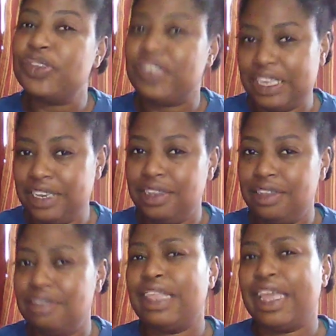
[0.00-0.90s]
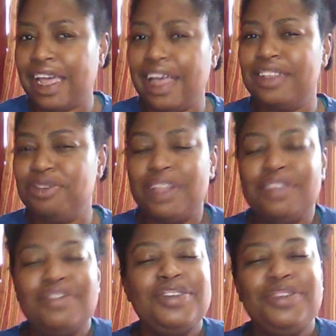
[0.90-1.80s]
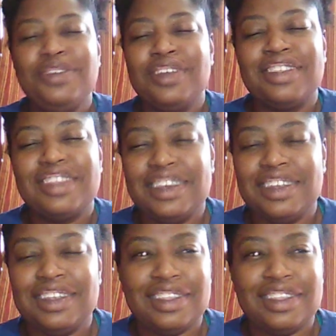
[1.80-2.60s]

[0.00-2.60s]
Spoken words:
cities like I do. I live in New York City.